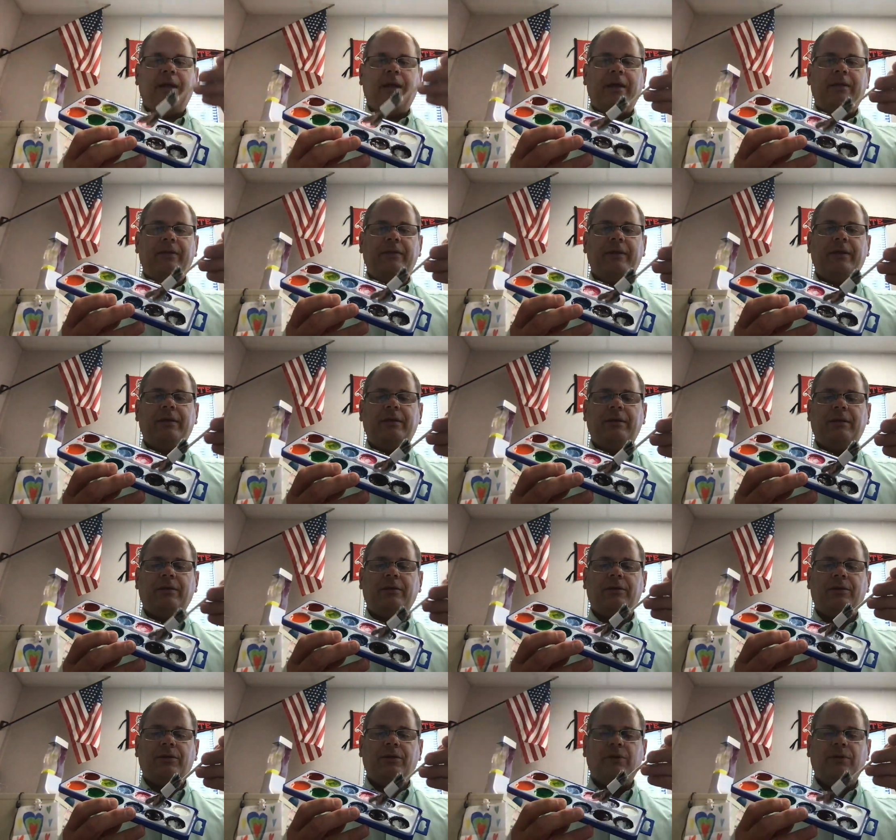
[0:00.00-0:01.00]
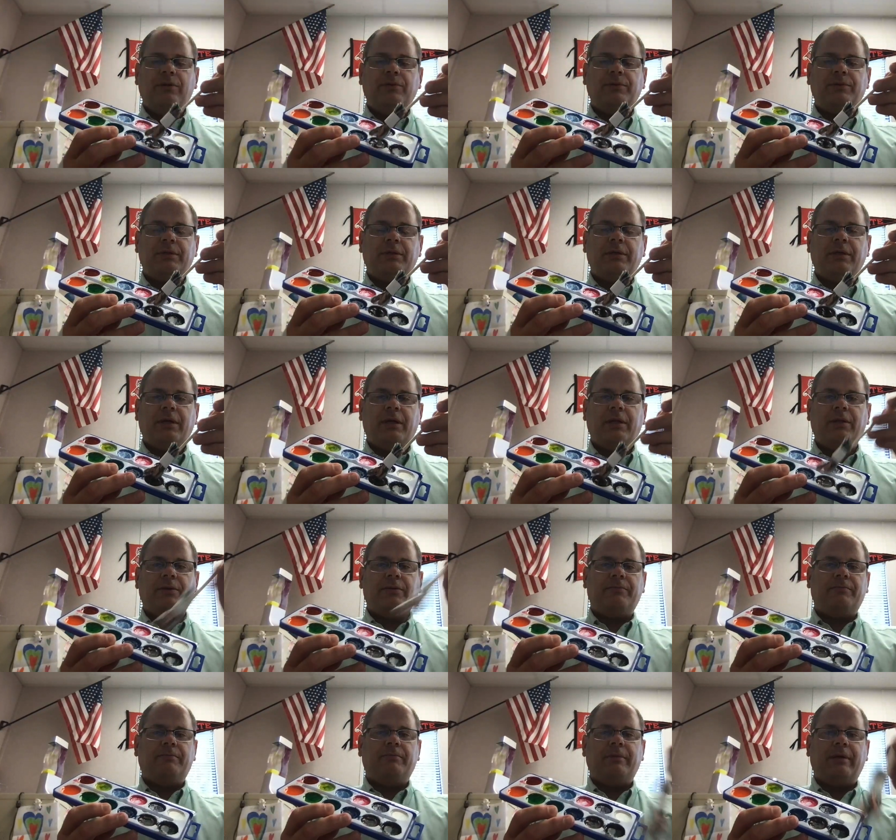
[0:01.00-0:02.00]
and then use the
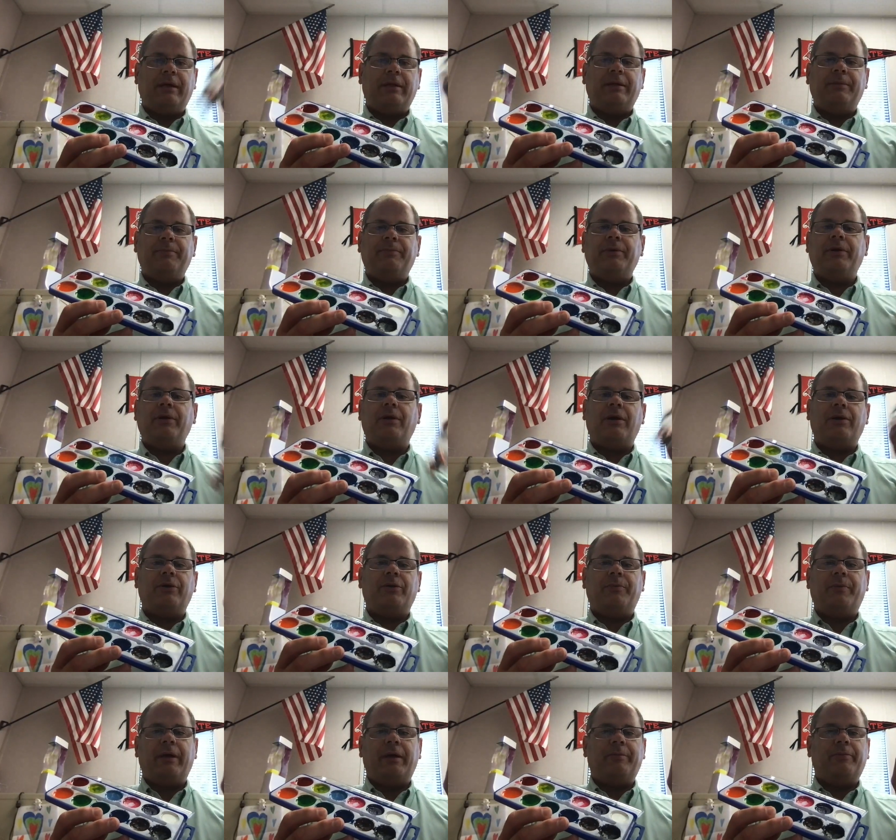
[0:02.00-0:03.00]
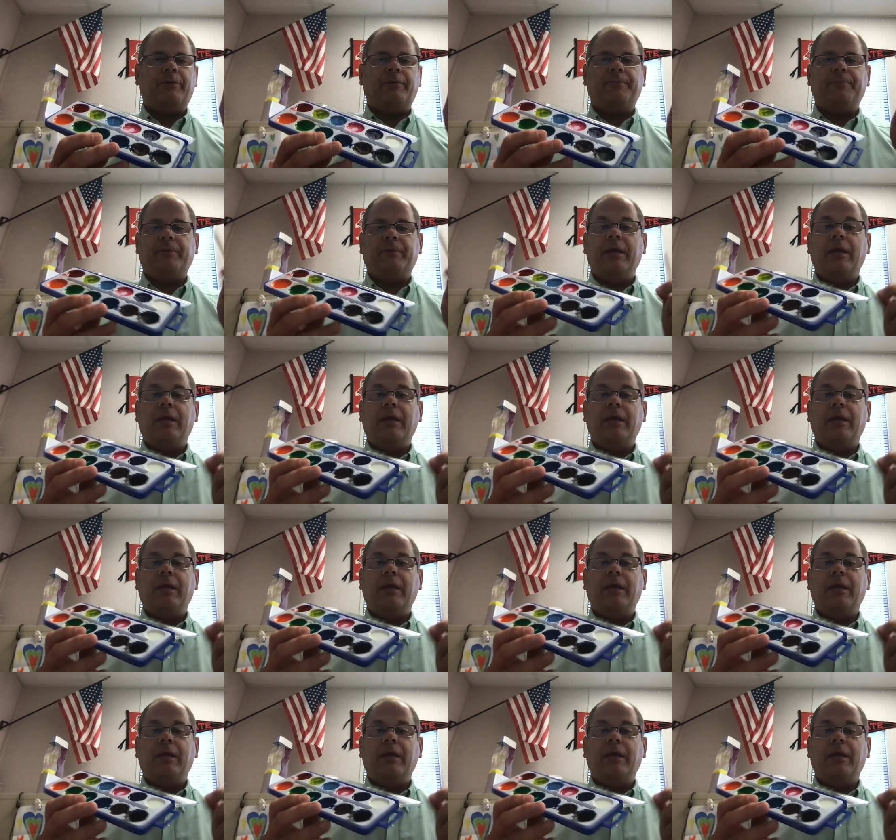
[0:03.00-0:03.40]
color and then put it on your paper.